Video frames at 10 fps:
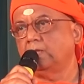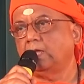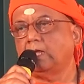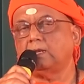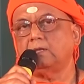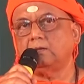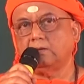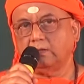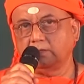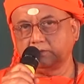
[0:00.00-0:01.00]

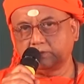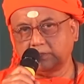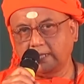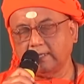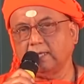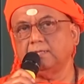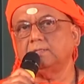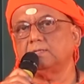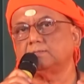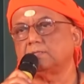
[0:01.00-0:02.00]
And taking
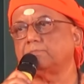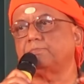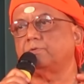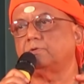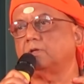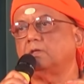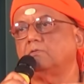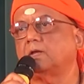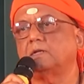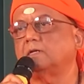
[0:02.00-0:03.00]
this support,
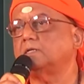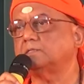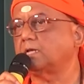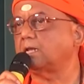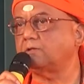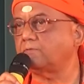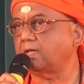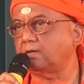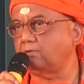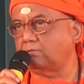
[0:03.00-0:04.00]
you can reach
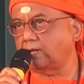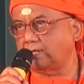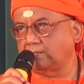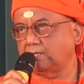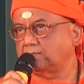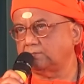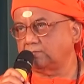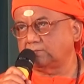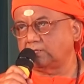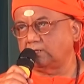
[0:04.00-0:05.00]
anywhere you like. That is
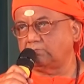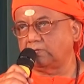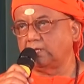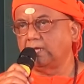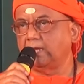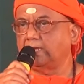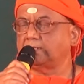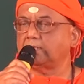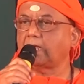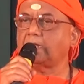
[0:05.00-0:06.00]
the statement.
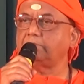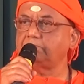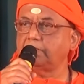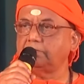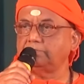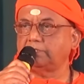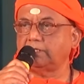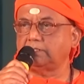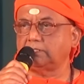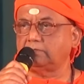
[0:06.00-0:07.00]
Etad alambanam
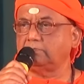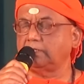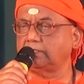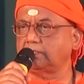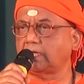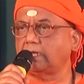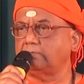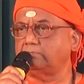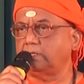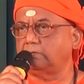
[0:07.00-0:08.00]
shreshtam, etad
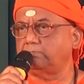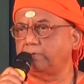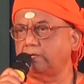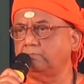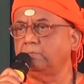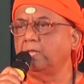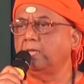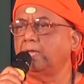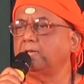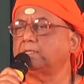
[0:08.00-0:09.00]
alambanam param,
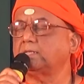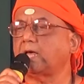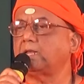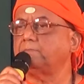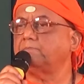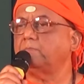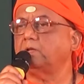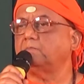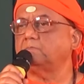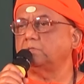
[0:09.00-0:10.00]
etad
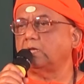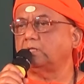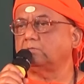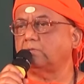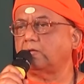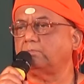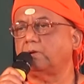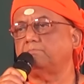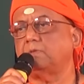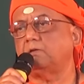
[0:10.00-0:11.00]
alambanam jnatva
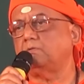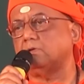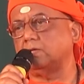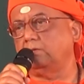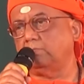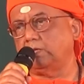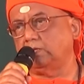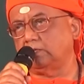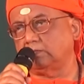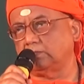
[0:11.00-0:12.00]
brahmaloke
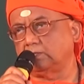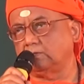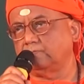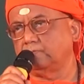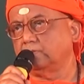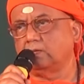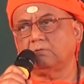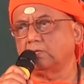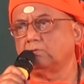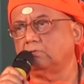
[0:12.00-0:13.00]
mahiyate. You
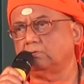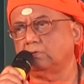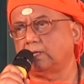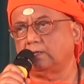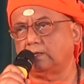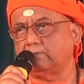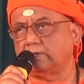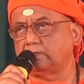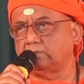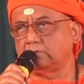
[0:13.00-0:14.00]
can go to any
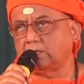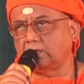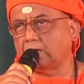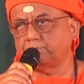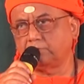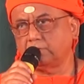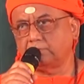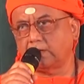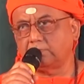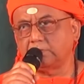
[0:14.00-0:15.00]
level, to the up to the
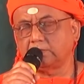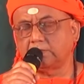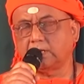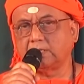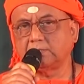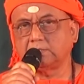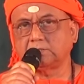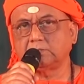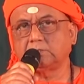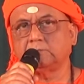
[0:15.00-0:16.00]
Brahmic
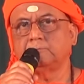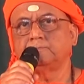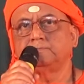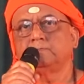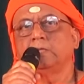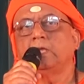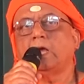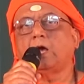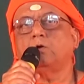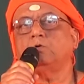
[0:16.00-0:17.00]
realization.
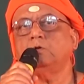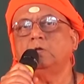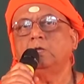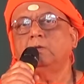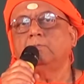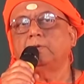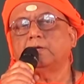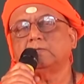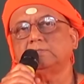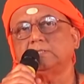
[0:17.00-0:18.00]
How?
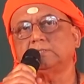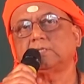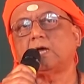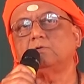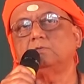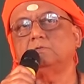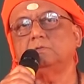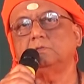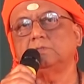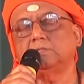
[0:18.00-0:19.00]
Because this
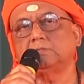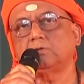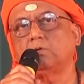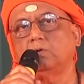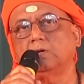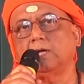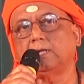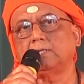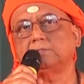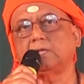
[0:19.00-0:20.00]
sound, this
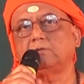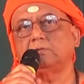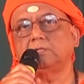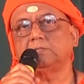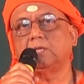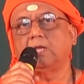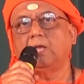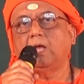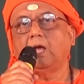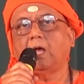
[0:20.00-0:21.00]
Omkara sound is
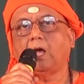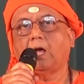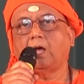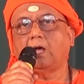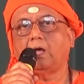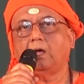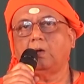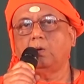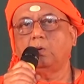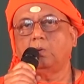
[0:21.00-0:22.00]

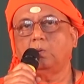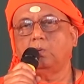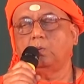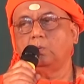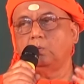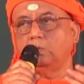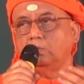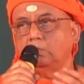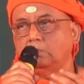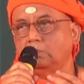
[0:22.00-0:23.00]

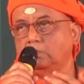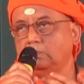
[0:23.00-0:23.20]
Aum.